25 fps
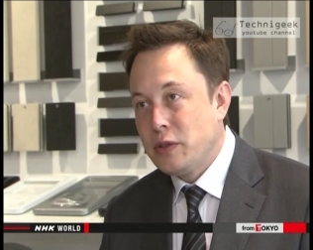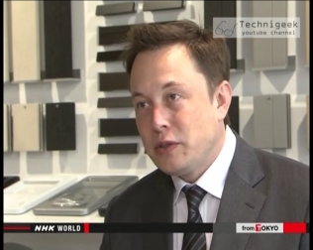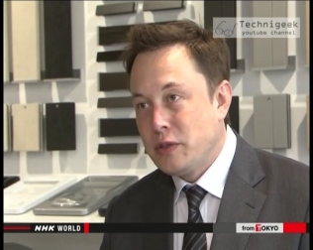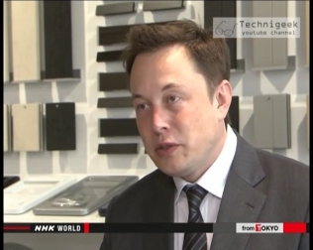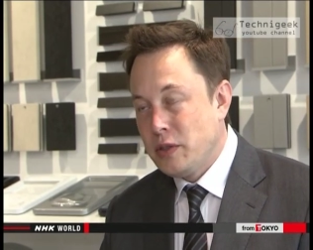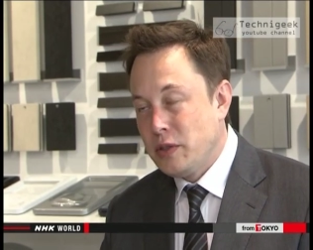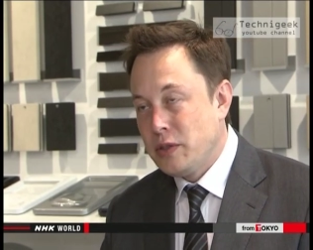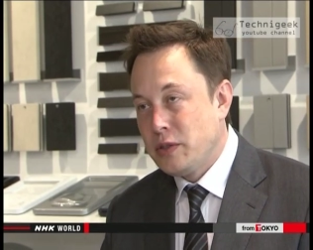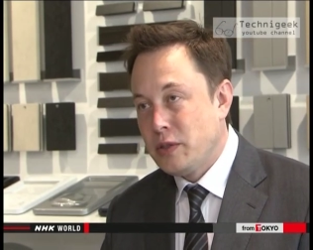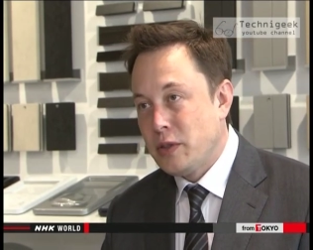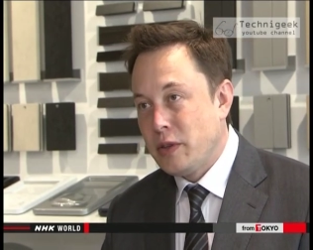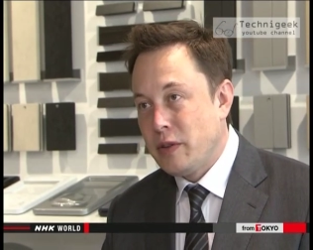
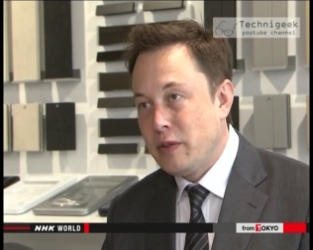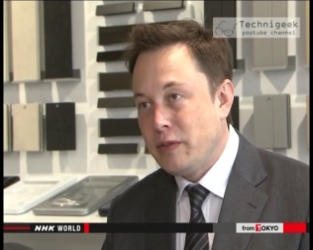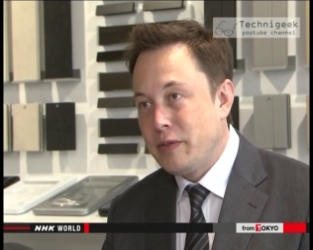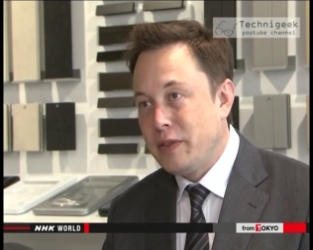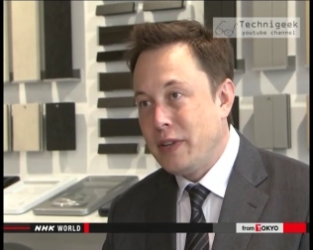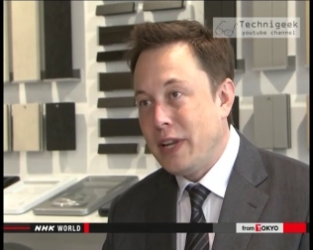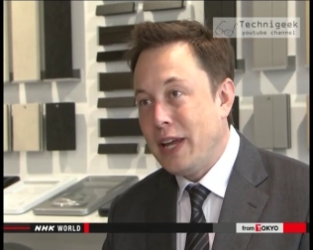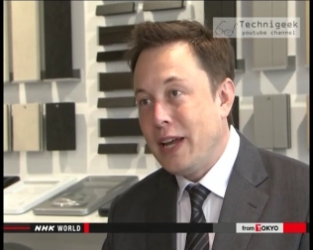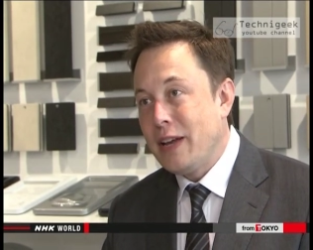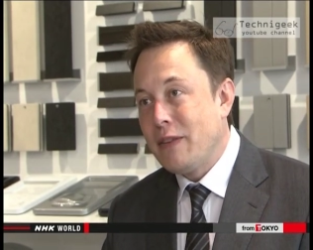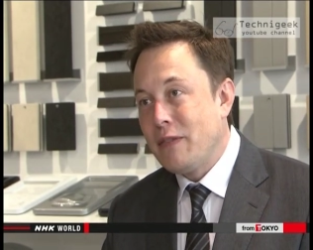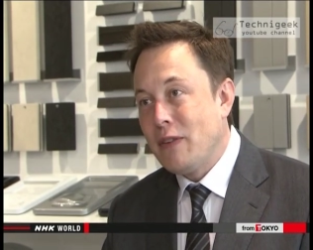to sort of
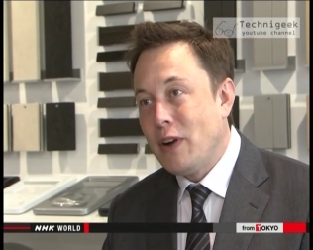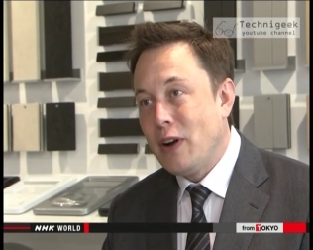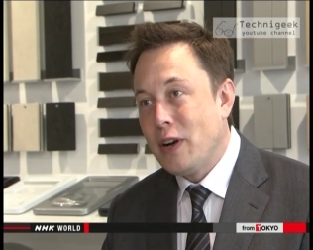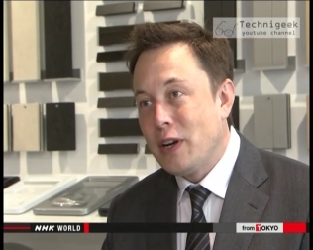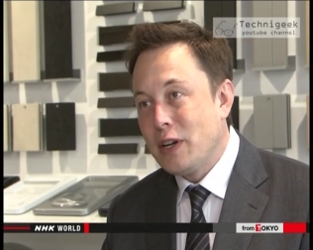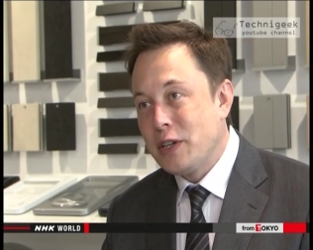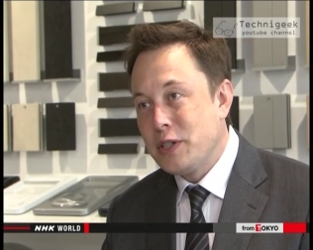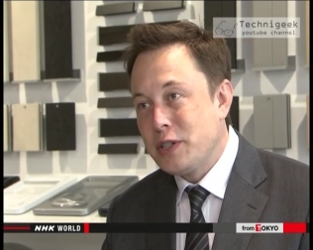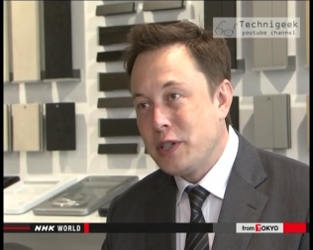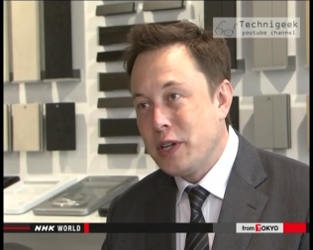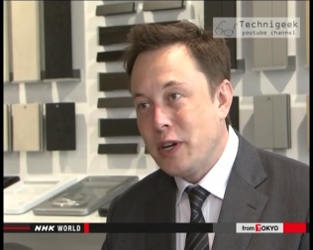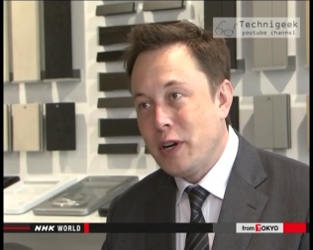take
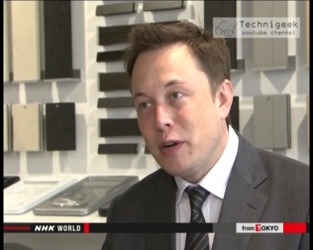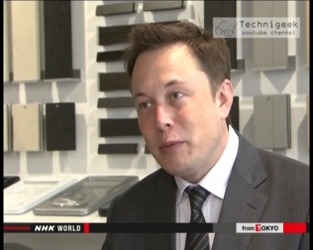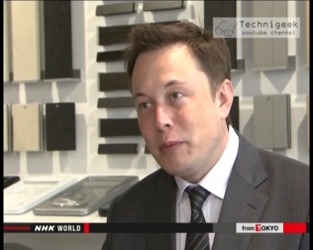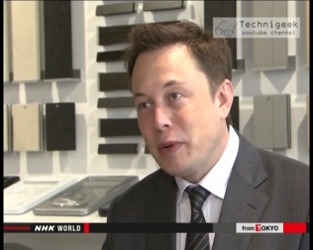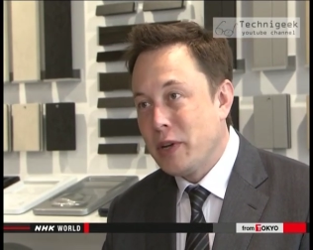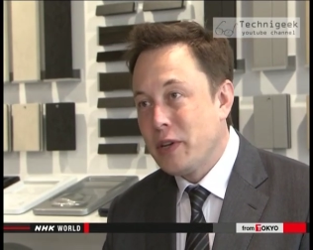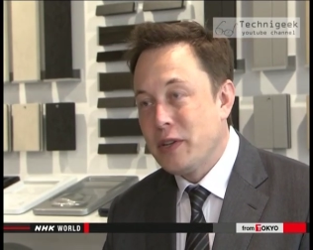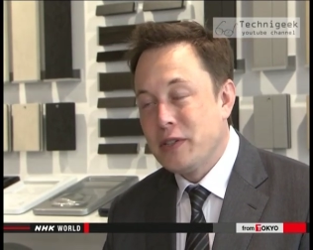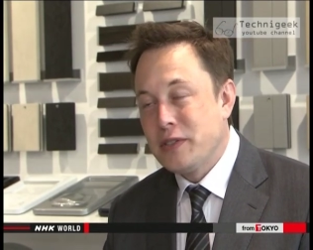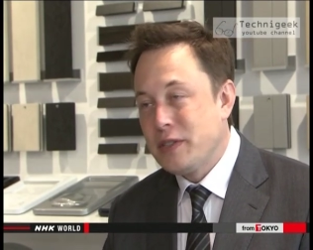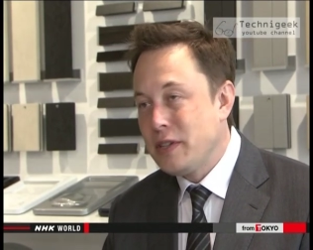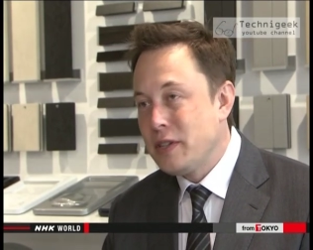market share
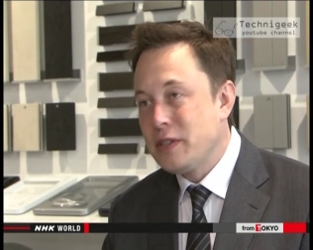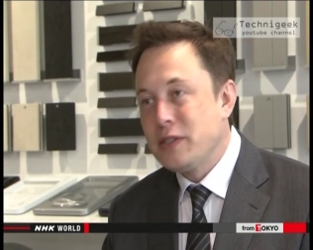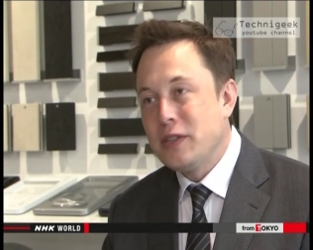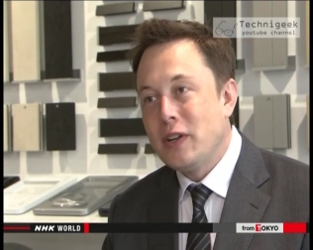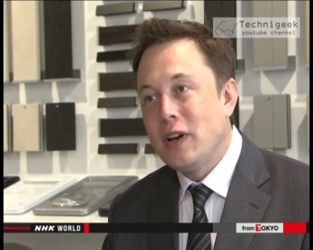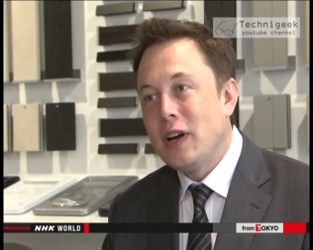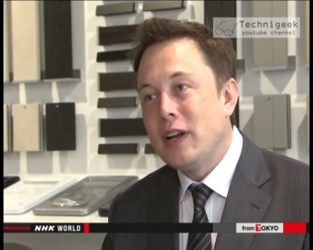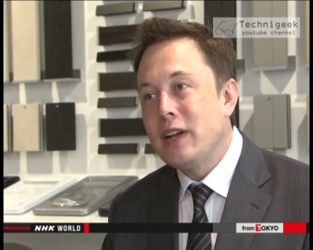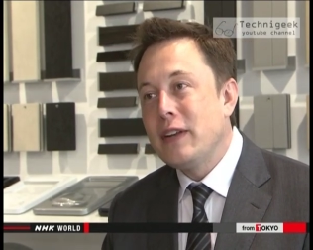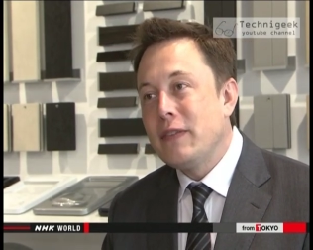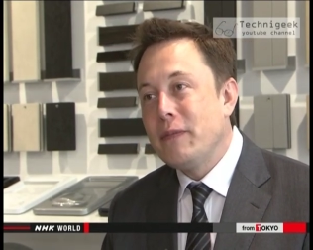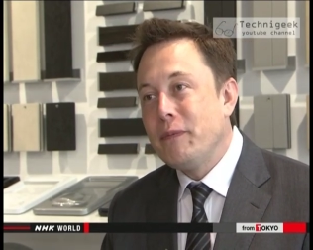because there's
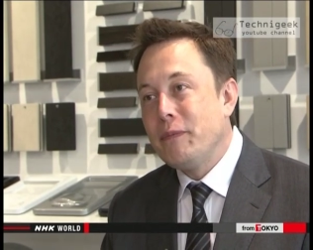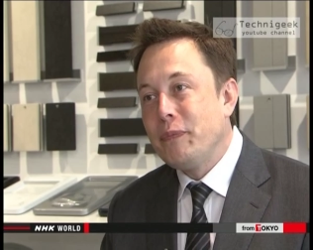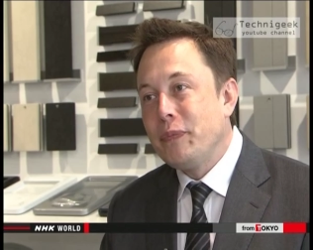not,